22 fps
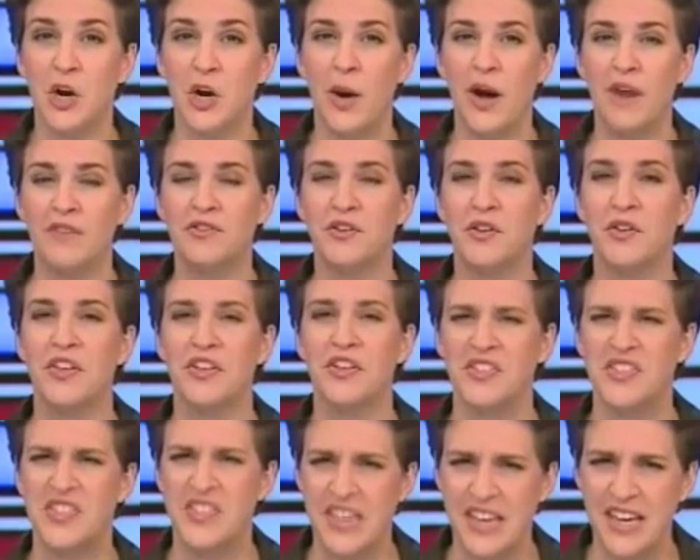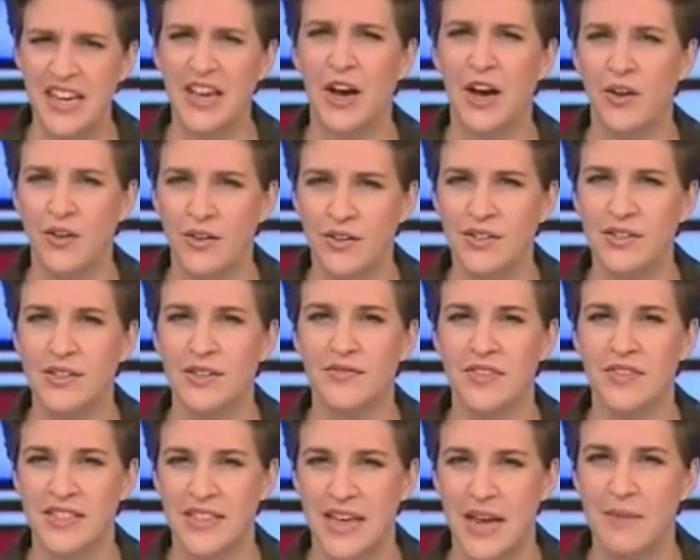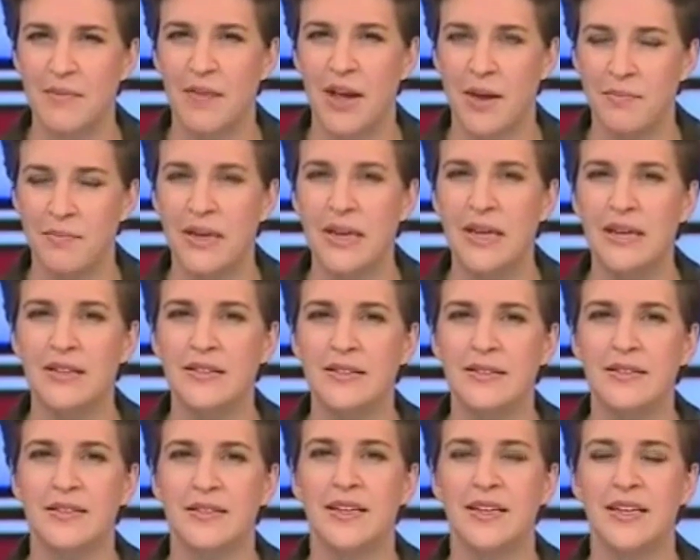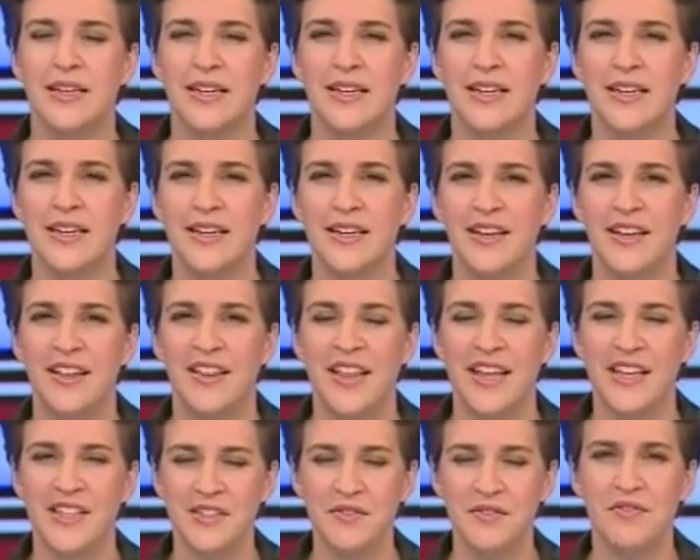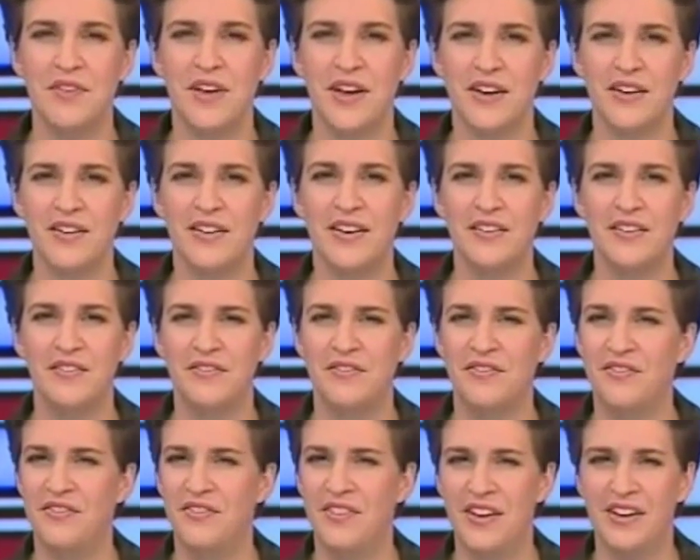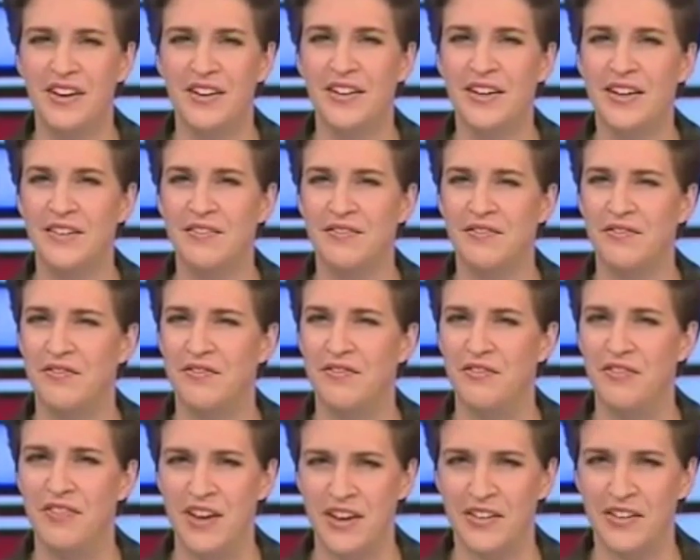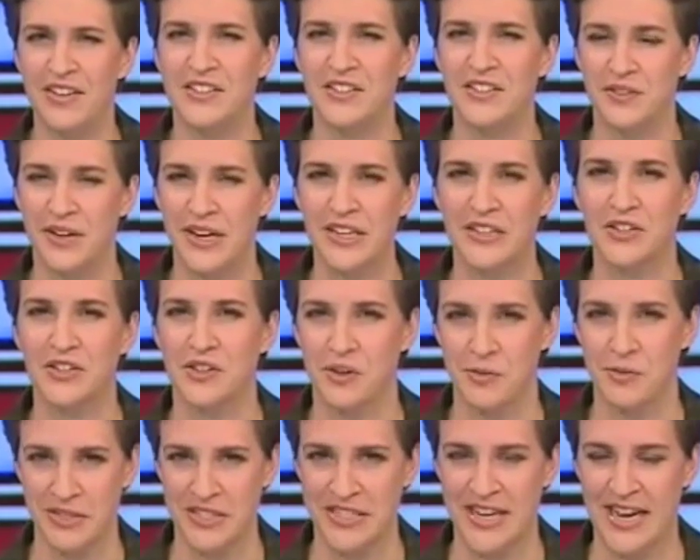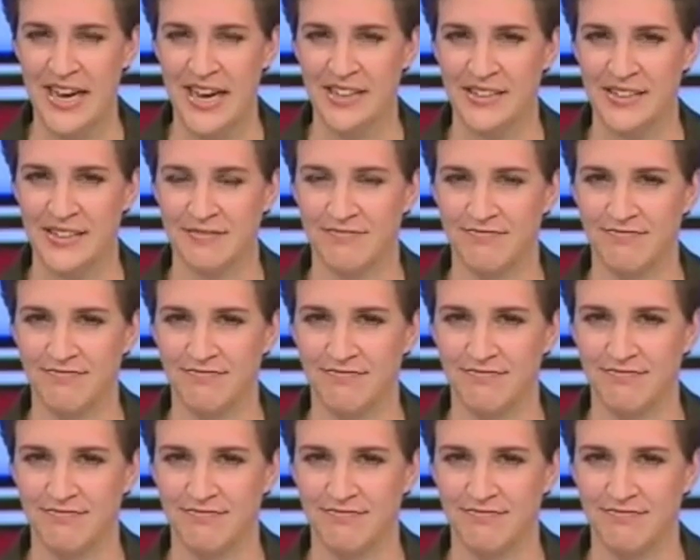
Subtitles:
to go after the CEOs of the same companies? That's a very, very, very strange thermostat.